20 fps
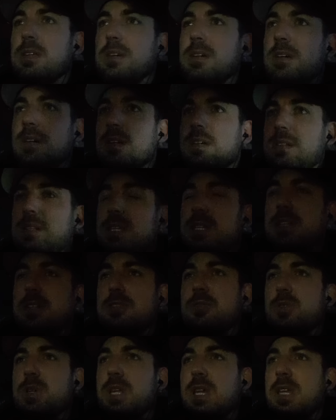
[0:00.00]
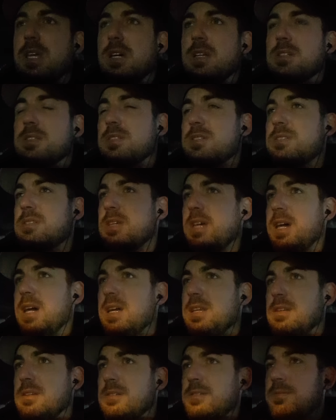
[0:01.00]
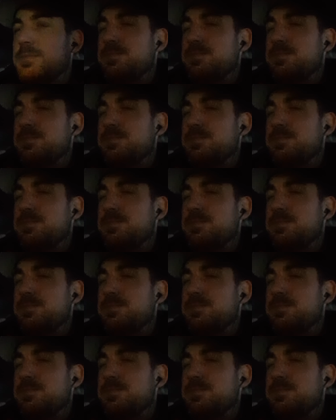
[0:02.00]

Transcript: uh, didn't really understand